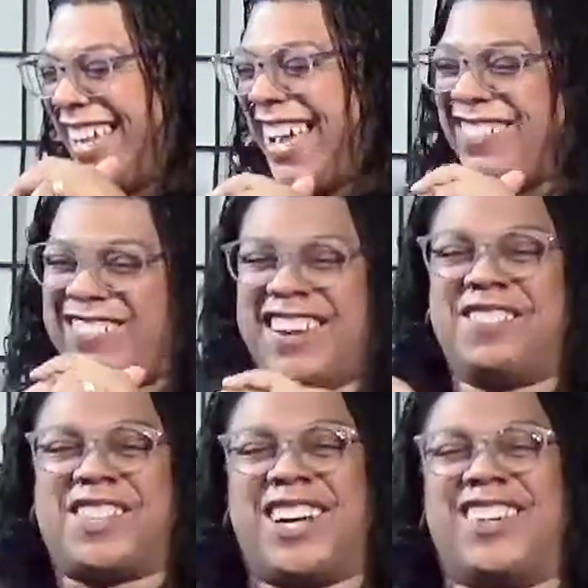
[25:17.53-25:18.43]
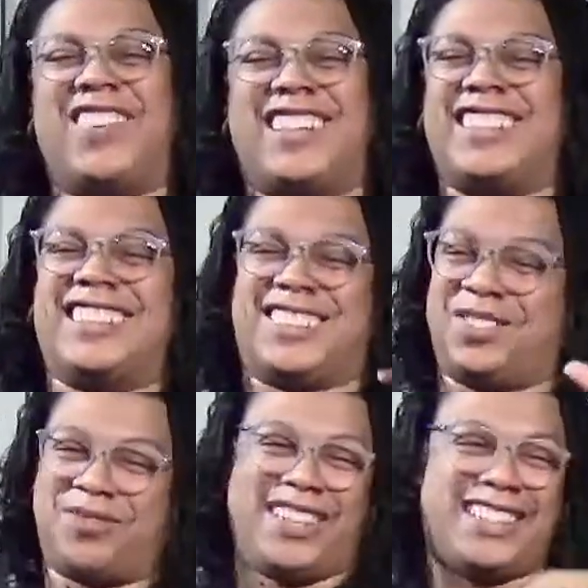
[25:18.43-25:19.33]
when I'm talking about this, it's so
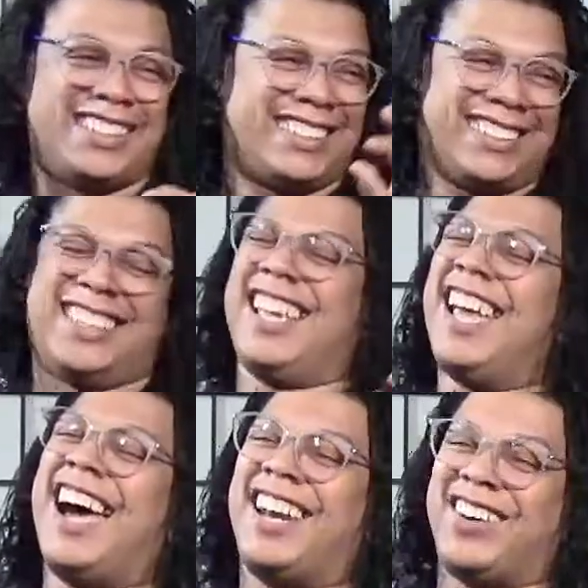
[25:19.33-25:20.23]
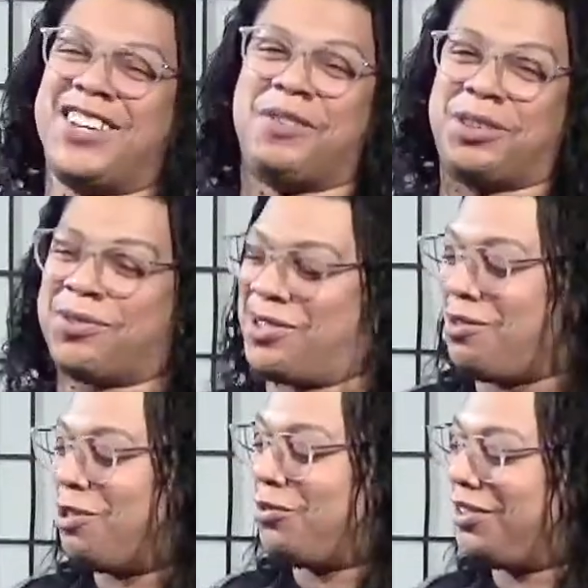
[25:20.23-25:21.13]
funny because I know he went through so
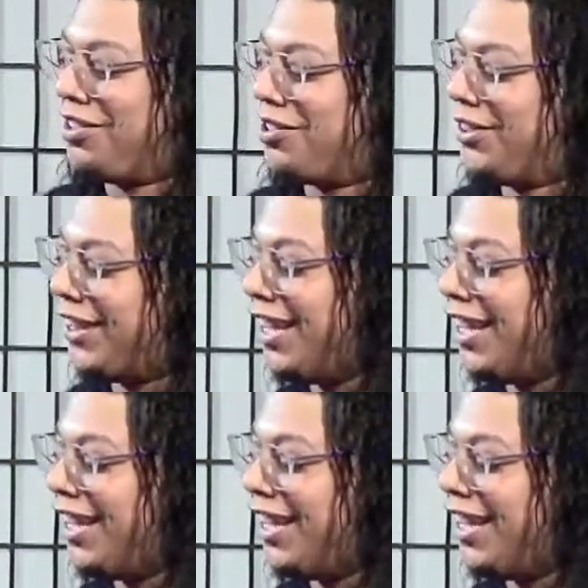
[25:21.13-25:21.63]
much with this shoe.